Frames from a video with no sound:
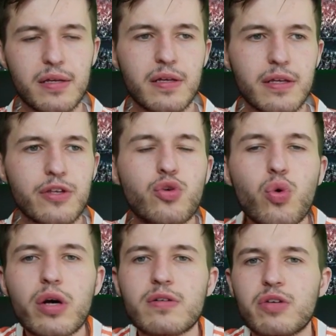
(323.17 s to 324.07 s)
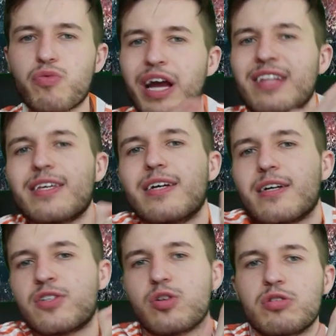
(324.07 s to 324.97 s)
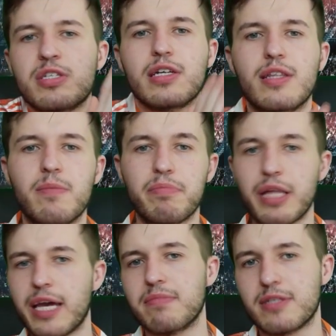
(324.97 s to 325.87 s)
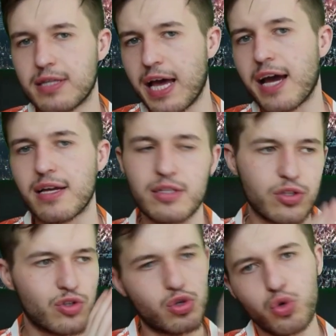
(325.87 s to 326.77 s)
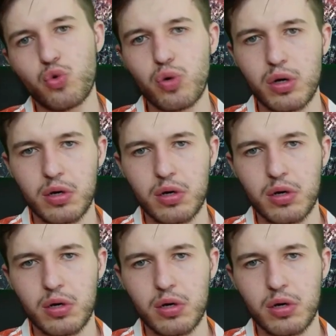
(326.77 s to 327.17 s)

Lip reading: you are directly associating the blame to that to,